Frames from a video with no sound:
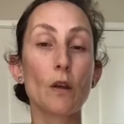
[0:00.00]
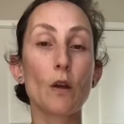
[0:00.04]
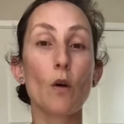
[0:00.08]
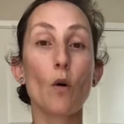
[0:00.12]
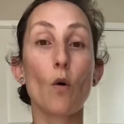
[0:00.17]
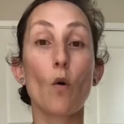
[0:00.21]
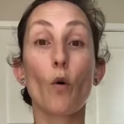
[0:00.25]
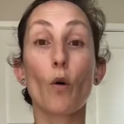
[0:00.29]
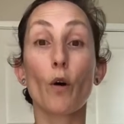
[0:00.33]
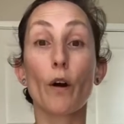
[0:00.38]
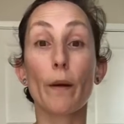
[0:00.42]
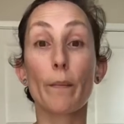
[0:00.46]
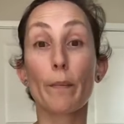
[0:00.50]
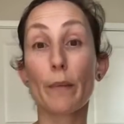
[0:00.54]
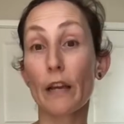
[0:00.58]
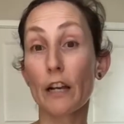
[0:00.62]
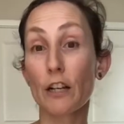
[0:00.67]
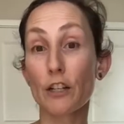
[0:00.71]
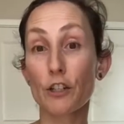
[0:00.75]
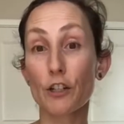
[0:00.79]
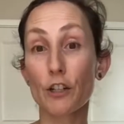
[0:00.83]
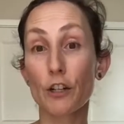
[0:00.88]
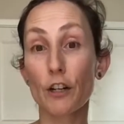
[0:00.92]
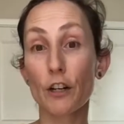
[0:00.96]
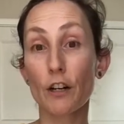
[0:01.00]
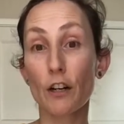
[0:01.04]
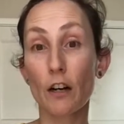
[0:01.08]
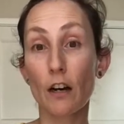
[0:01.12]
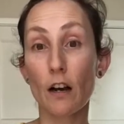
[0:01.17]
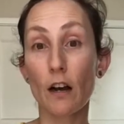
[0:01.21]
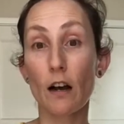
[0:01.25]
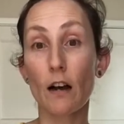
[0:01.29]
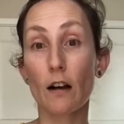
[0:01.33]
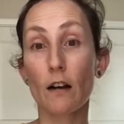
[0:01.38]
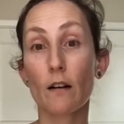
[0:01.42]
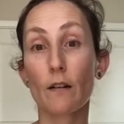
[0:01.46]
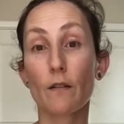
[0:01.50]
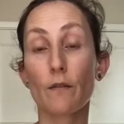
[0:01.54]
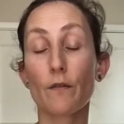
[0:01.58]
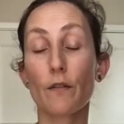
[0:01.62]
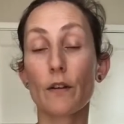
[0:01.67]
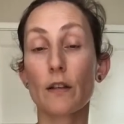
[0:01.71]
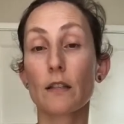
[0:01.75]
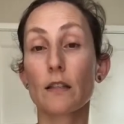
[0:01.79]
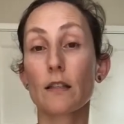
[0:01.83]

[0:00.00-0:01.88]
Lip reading: or a picture of